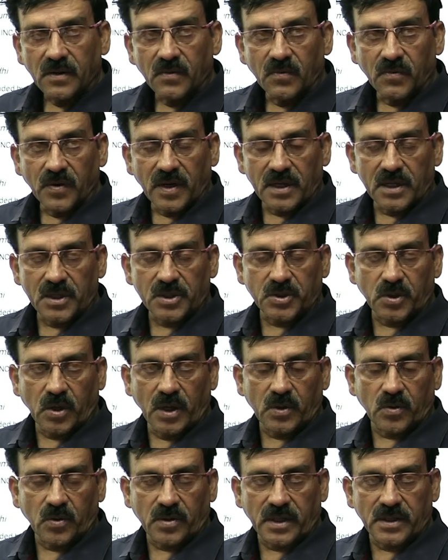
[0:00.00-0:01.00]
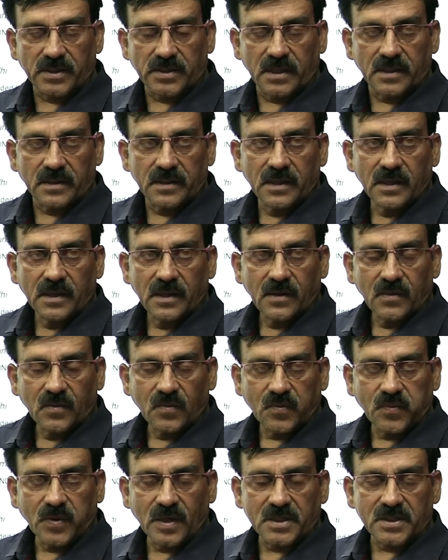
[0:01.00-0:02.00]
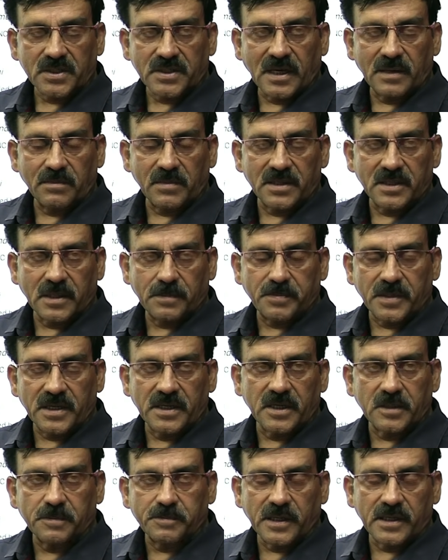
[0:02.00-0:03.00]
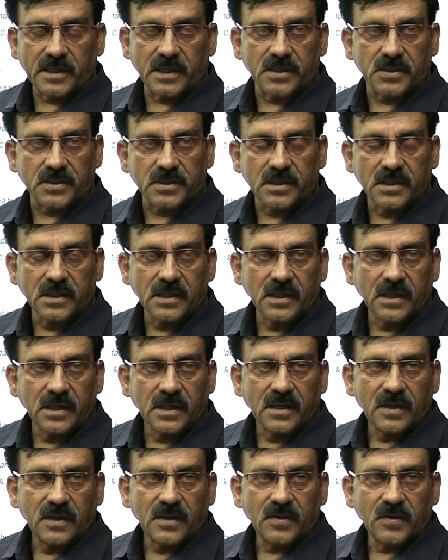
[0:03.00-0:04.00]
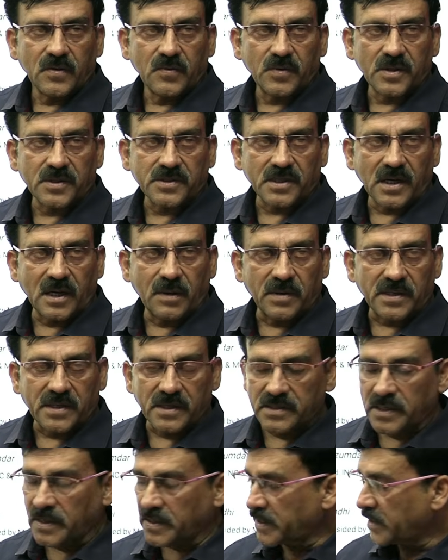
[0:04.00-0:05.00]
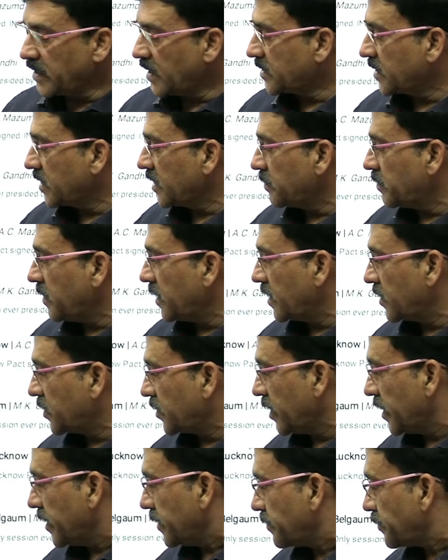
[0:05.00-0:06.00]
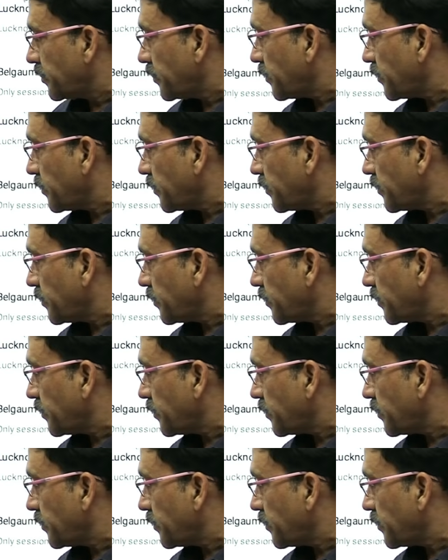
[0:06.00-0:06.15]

Very historic occasion. First time in the pre-independence, we celebrated the day as Independence Day.